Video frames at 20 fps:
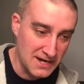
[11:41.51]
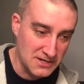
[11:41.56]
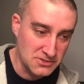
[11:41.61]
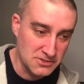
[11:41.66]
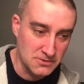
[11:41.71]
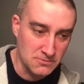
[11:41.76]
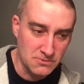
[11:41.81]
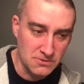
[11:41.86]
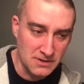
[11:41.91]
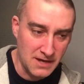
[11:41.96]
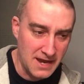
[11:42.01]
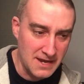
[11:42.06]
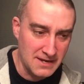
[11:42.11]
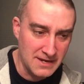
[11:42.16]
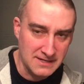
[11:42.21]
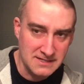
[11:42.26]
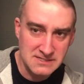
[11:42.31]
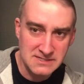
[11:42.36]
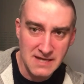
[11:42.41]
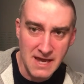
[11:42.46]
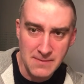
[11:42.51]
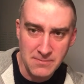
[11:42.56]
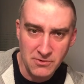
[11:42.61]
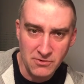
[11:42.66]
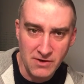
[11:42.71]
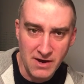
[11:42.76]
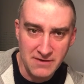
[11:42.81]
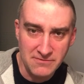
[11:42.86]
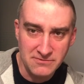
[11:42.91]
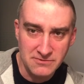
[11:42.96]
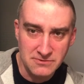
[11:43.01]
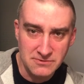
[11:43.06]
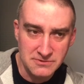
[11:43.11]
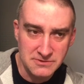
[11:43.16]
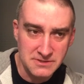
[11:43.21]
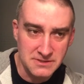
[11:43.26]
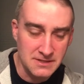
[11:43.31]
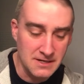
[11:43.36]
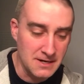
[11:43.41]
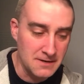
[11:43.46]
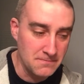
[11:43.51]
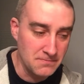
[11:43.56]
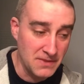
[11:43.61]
actually had like sniper rifles and